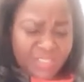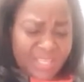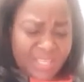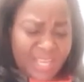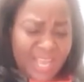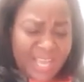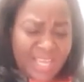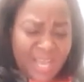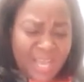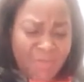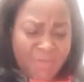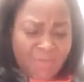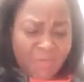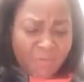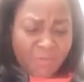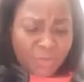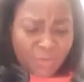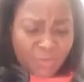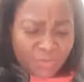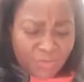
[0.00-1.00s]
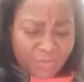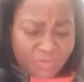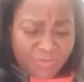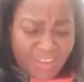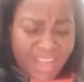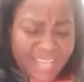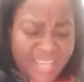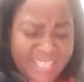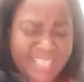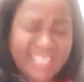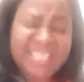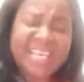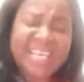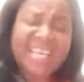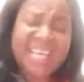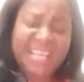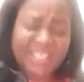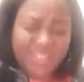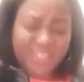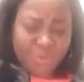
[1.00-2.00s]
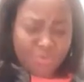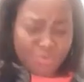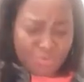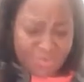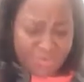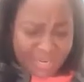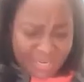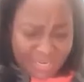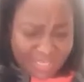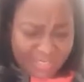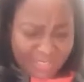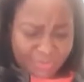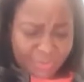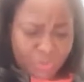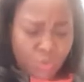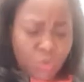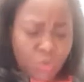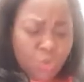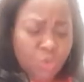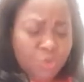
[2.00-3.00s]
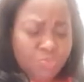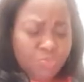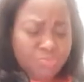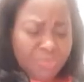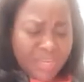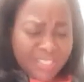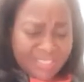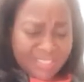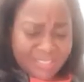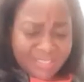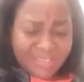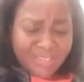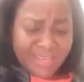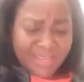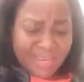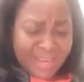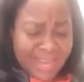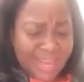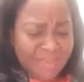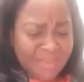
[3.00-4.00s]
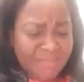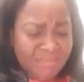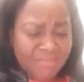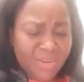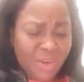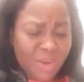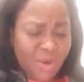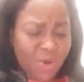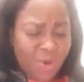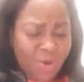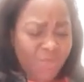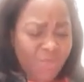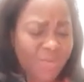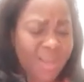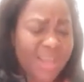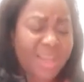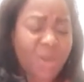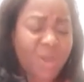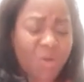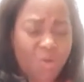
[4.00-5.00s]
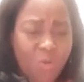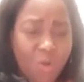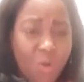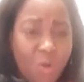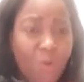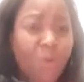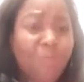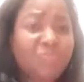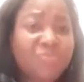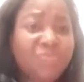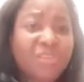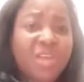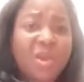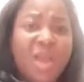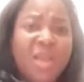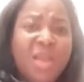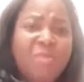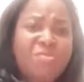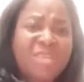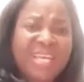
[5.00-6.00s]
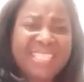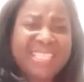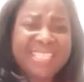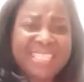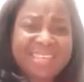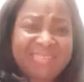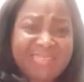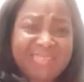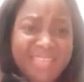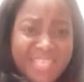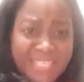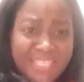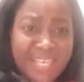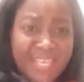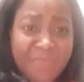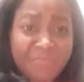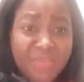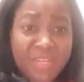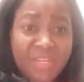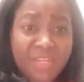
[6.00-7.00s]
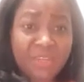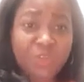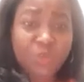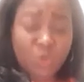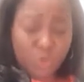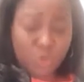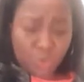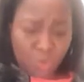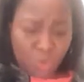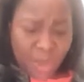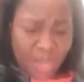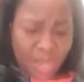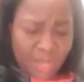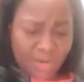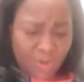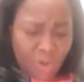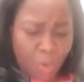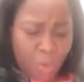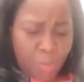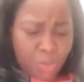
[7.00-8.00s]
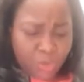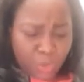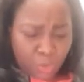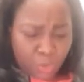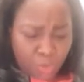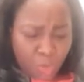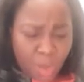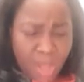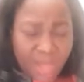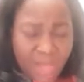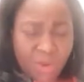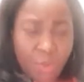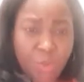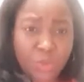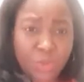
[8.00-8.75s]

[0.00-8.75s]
I am a fruitful vine near a spring whose branches climb over a wall. And we are decreeing the same thing into swall, upon swallians,